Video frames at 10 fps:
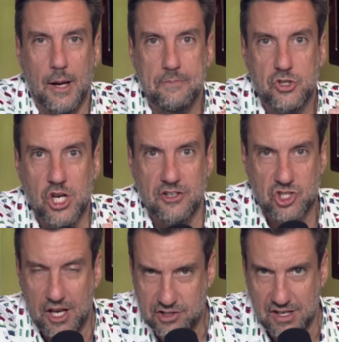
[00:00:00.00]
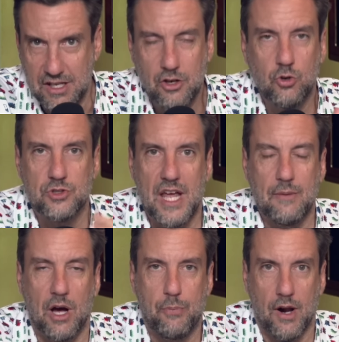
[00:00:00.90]
Zaksheski, whose name
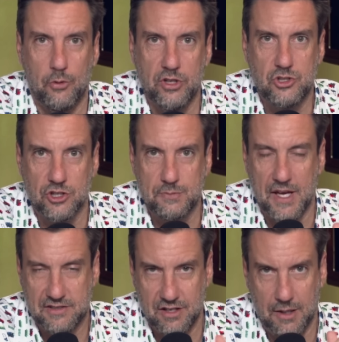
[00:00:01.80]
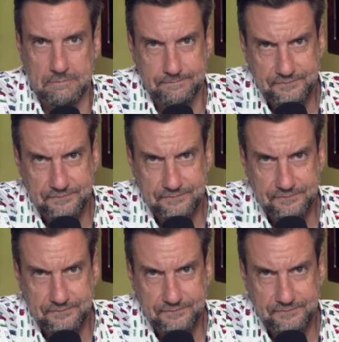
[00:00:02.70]
I probably just messed up.